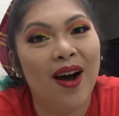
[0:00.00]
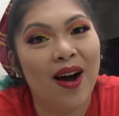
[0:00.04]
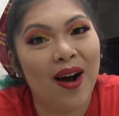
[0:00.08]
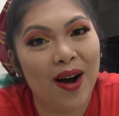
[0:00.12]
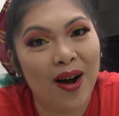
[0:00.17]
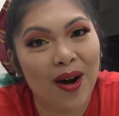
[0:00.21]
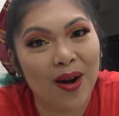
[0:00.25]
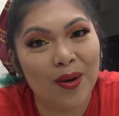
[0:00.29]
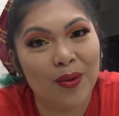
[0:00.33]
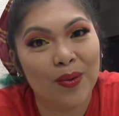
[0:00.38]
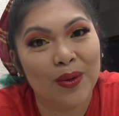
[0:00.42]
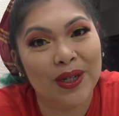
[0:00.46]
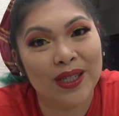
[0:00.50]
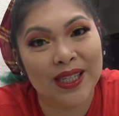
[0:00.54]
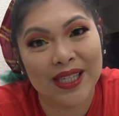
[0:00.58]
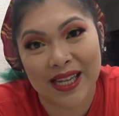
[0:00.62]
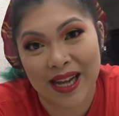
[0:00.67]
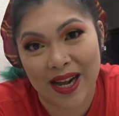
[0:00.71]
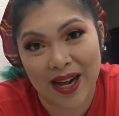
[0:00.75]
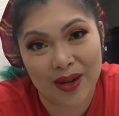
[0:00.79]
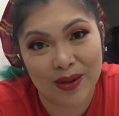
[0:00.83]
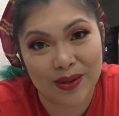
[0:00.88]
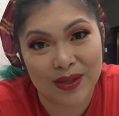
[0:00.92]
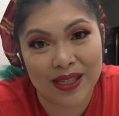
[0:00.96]
Hogwarts
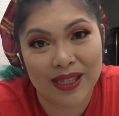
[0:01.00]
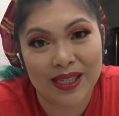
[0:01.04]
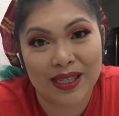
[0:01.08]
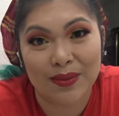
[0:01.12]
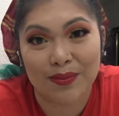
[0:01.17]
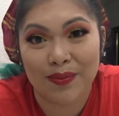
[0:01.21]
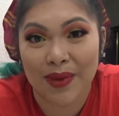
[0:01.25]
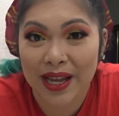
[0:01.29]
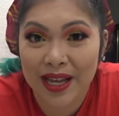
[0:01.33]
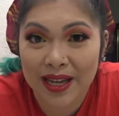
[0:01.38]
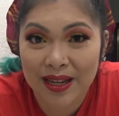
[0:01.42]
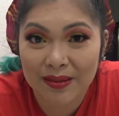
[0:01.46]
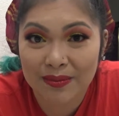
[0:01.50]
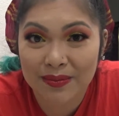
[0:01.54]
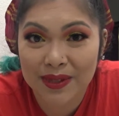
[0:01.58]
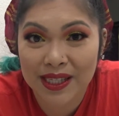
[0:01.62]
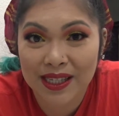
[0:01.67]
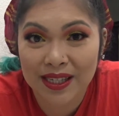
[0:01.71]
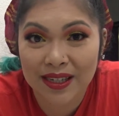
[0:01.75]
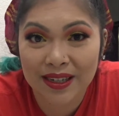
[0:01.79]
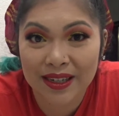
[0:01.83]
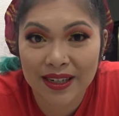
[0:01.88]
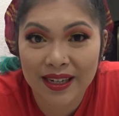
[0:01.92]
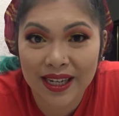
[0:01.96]
Houses makeup
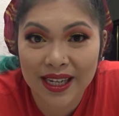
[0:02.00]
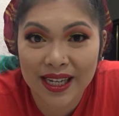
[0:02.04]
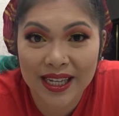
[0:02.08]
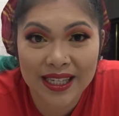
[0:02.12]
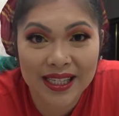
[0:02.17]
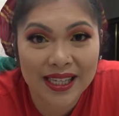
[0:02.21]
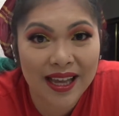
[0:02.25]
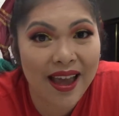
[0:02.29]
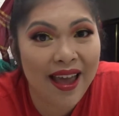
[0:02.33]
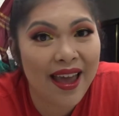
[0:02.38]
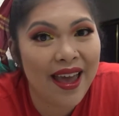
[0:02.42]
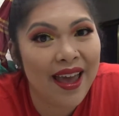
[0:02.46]
series,